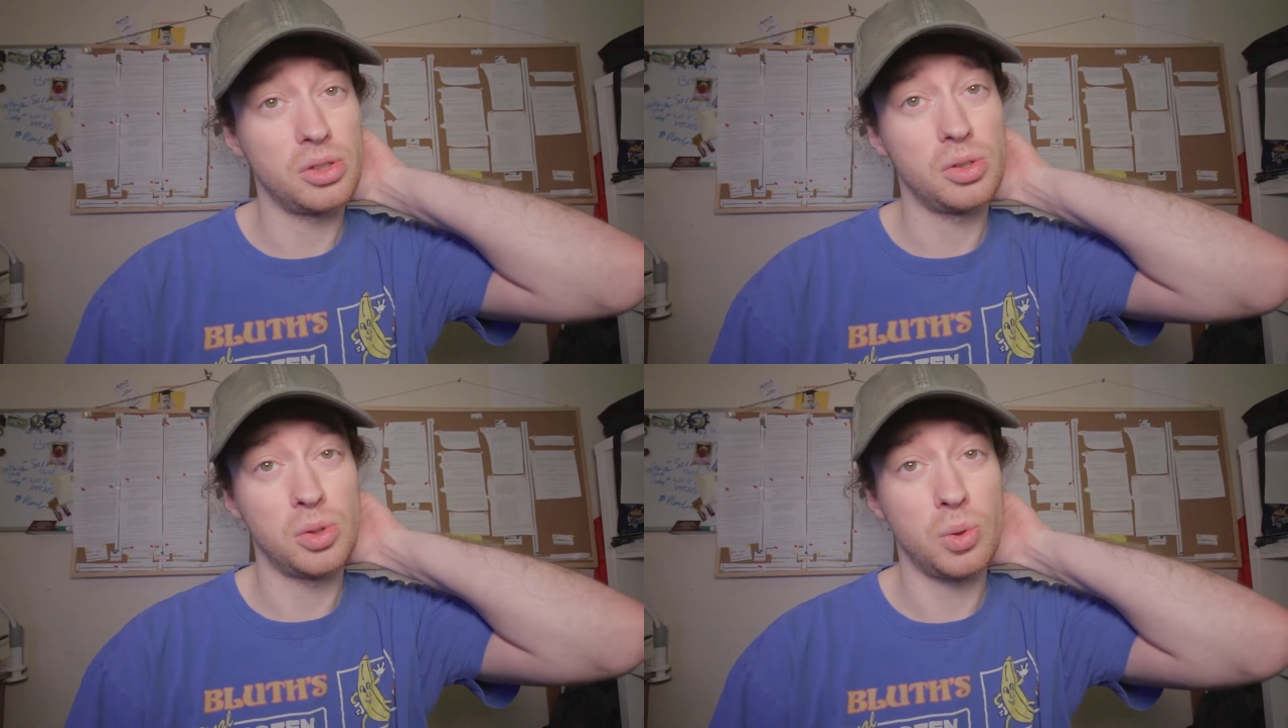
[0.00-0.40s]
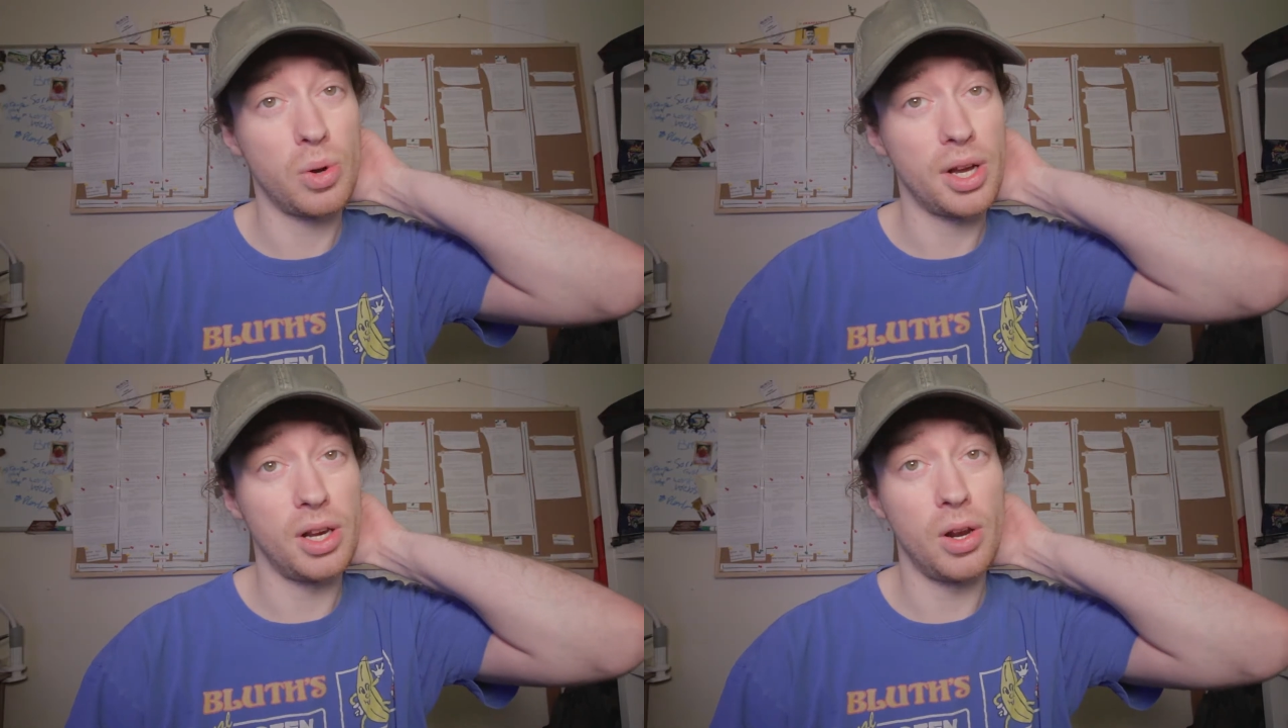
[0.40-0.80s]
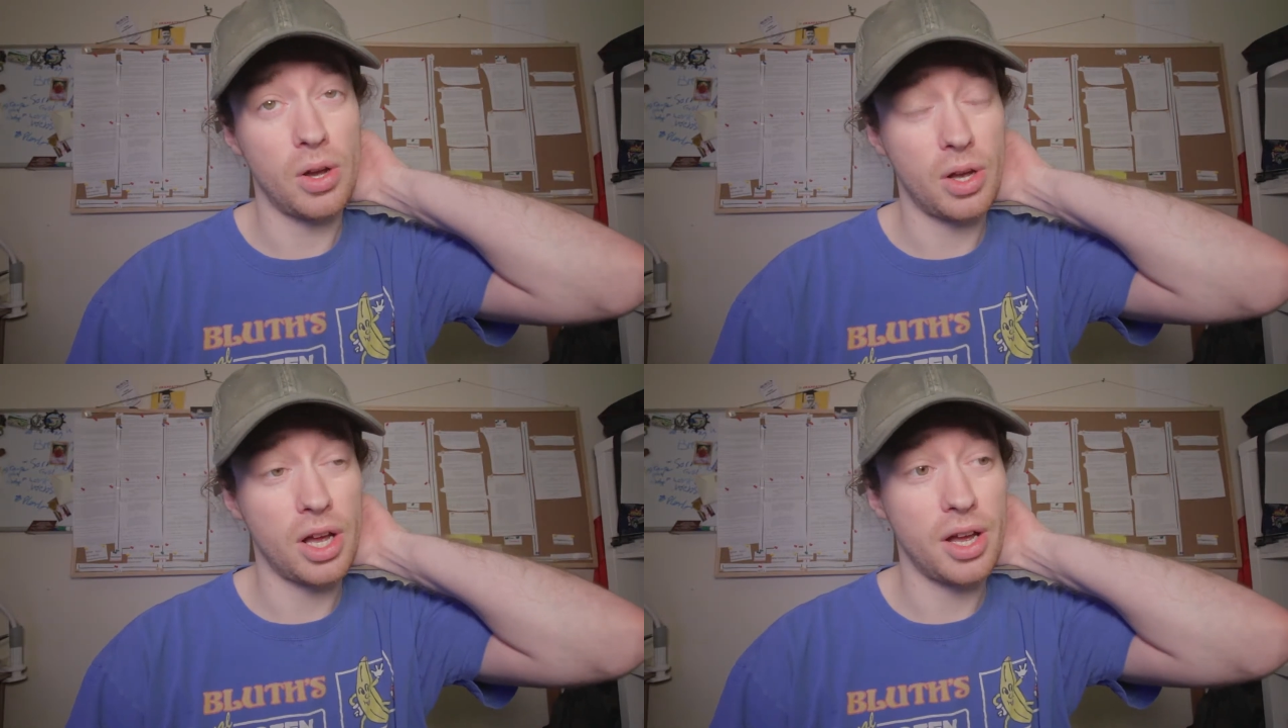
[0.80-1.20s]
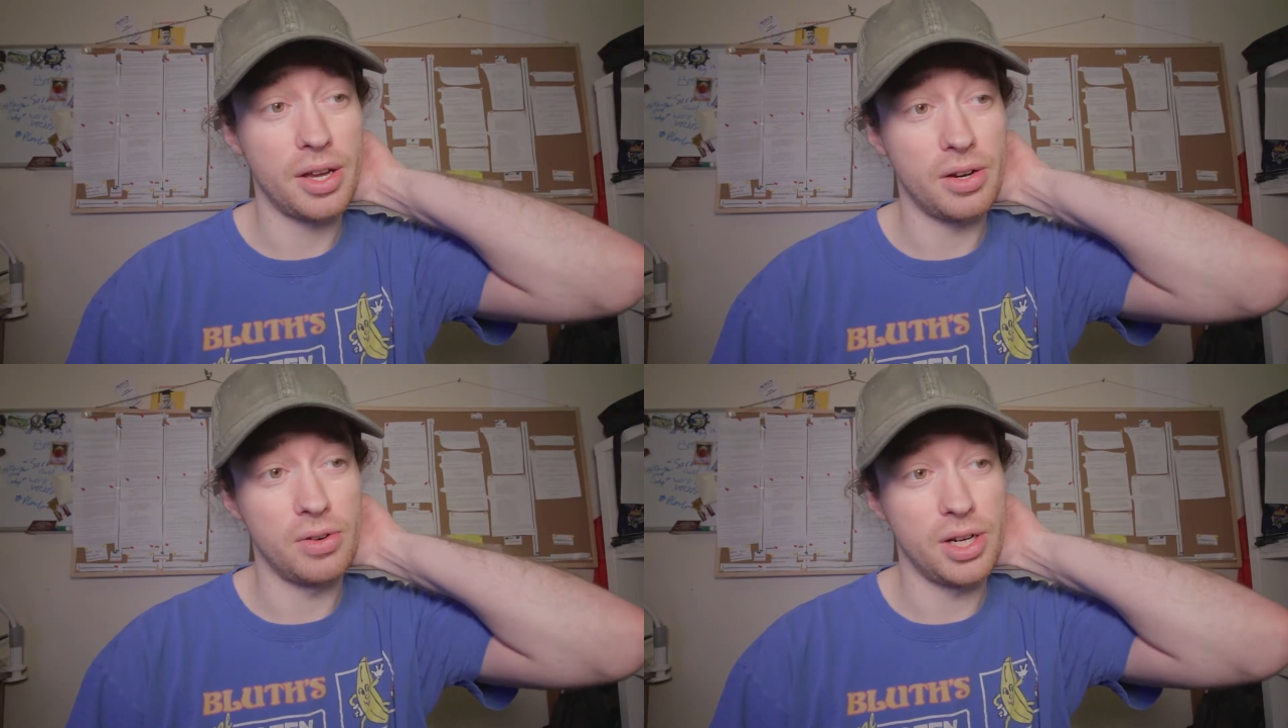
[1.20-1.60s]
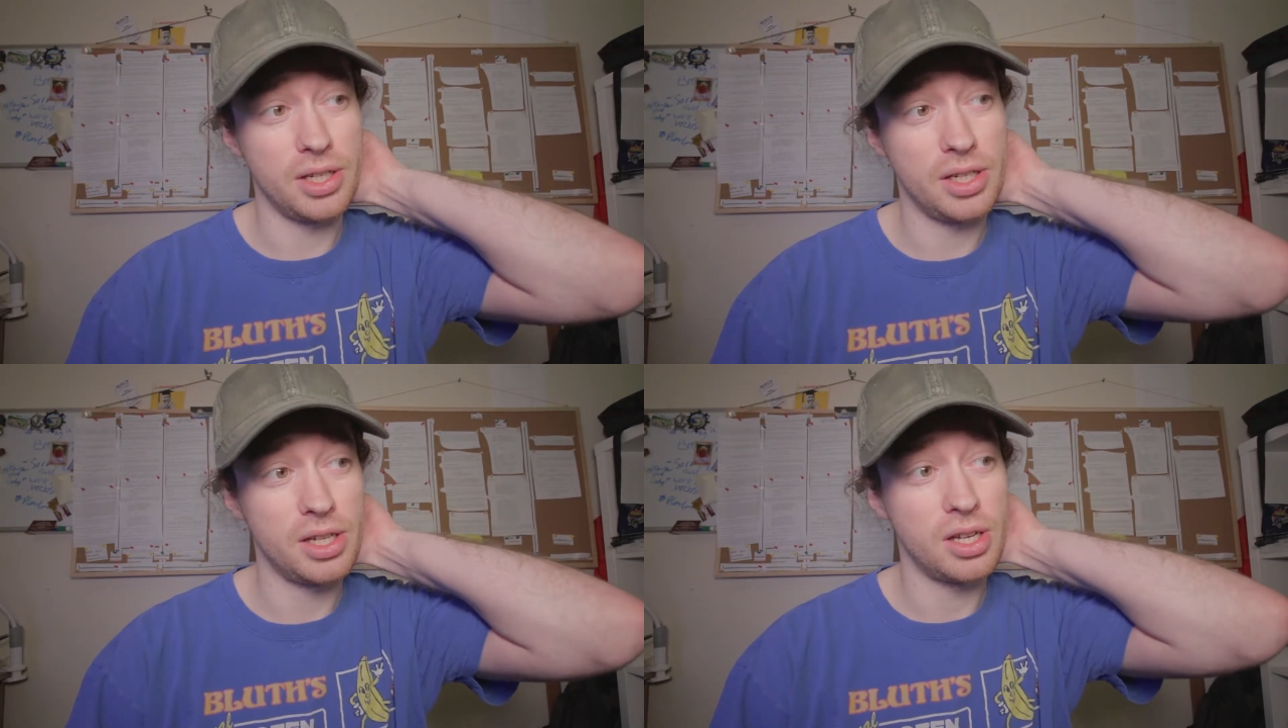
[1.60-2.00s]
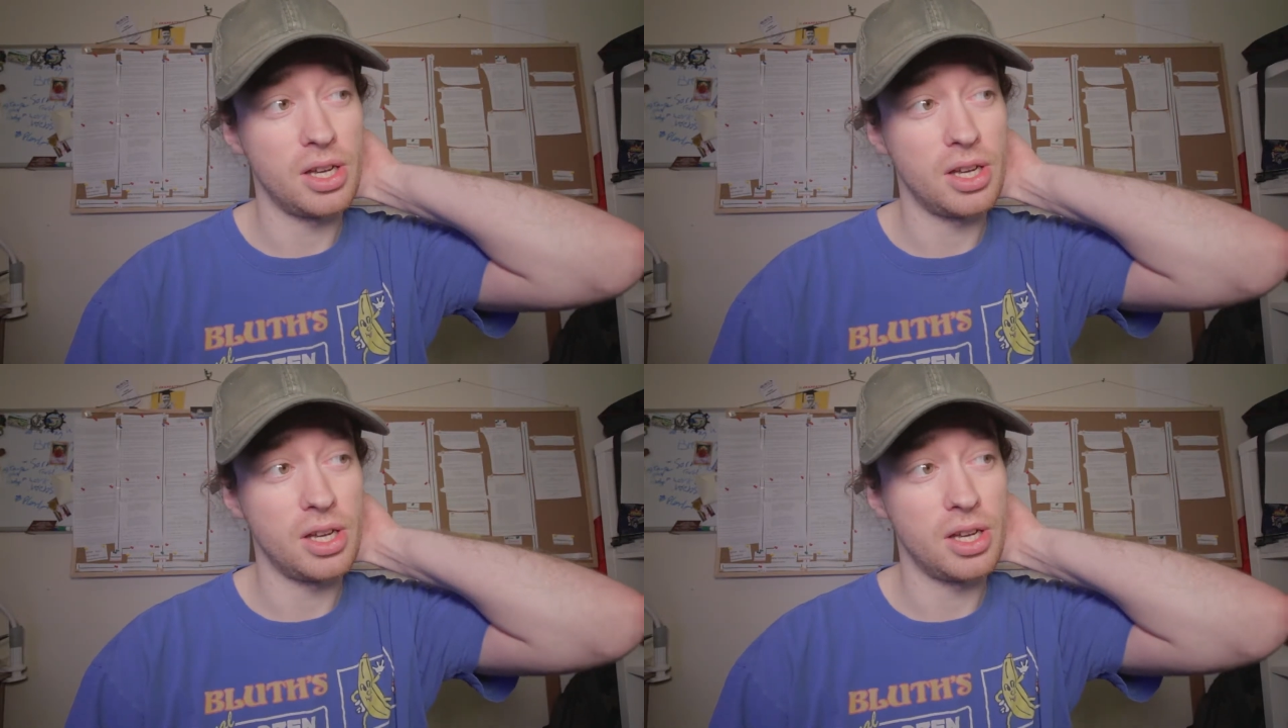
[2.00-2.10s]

quite a lot higher, really.